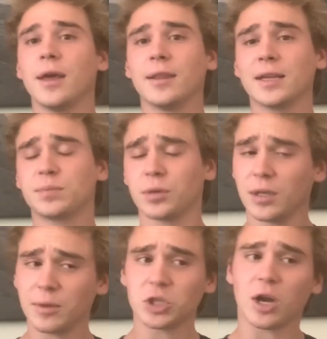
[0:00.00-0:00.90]
that's pretty
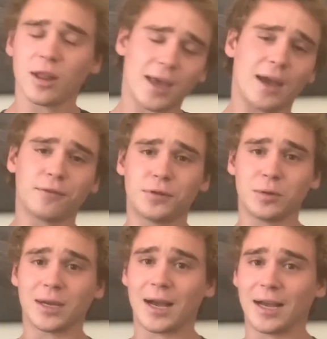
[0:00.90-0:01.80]
much all I had for you
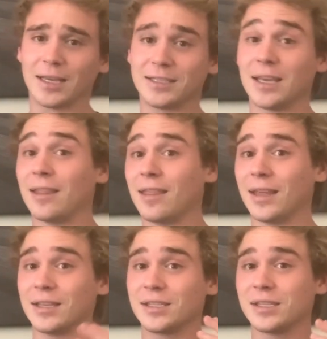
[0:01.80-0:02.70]
guys
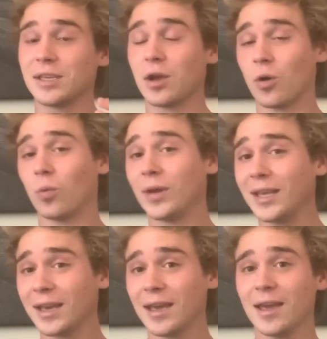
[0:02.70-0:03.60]
this
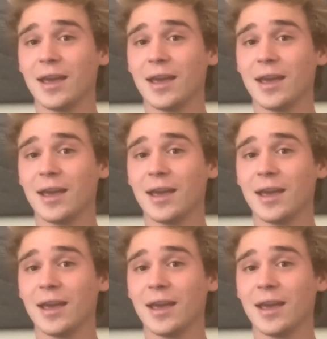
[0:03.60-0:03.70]
week.